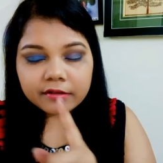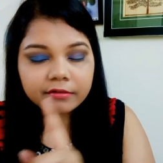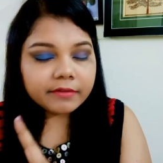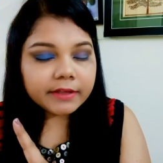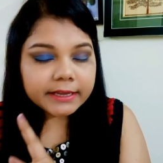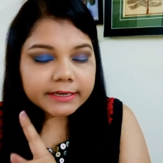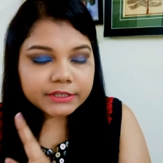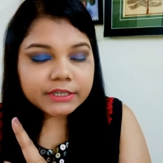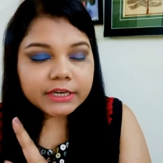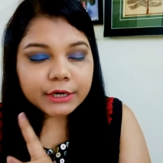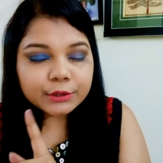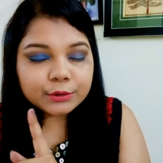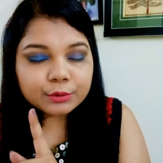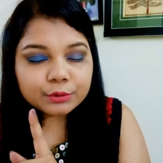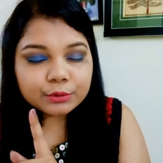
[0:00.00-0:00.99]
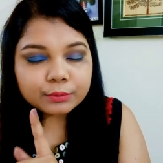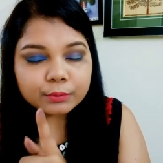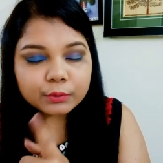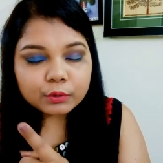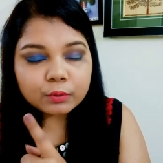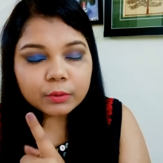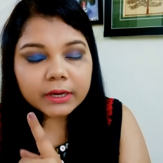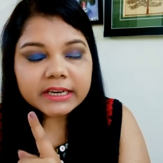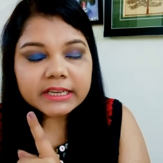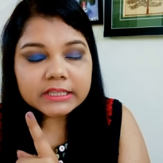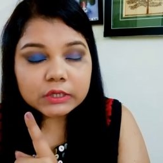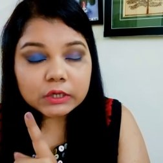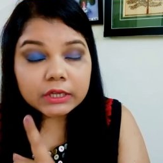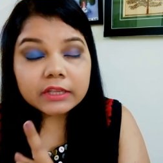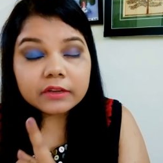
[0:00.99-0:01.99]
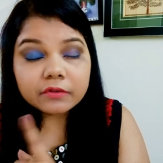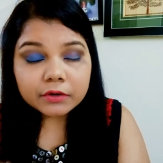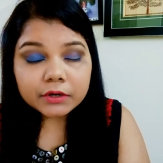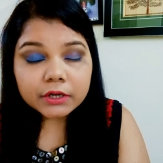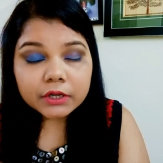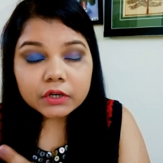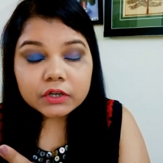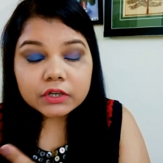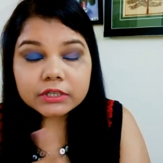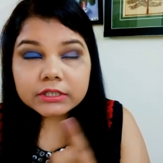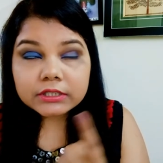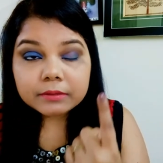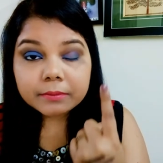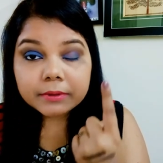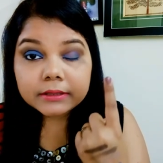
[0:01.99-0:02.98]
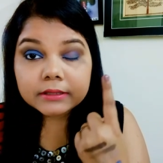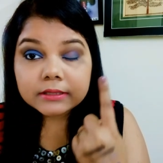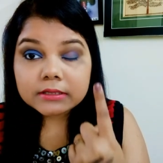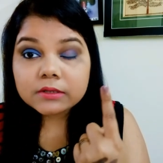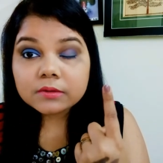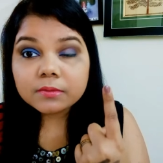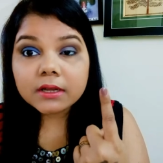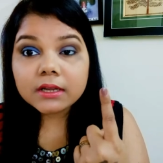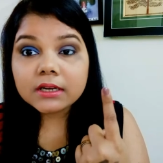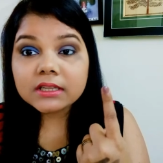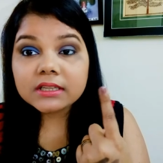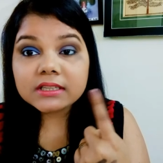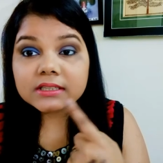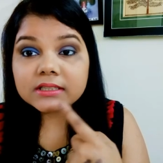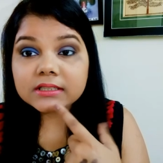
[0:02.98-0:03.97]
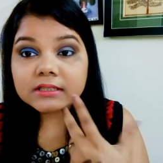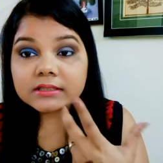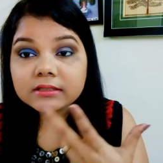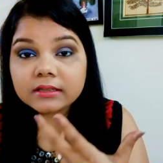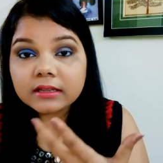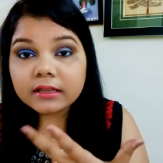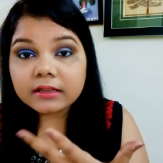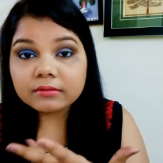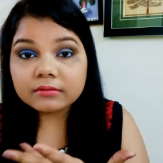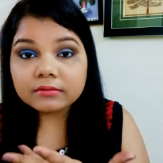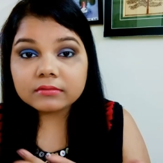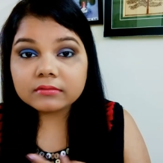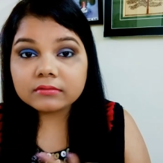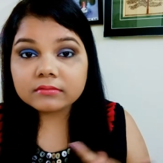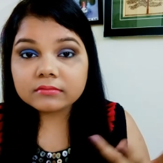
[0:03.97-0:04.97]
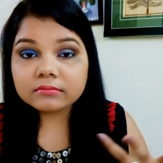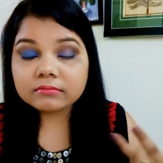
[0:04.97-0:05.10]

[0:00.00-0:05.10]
Wet shadow, blue one is looking really good, but this one is, I don't know.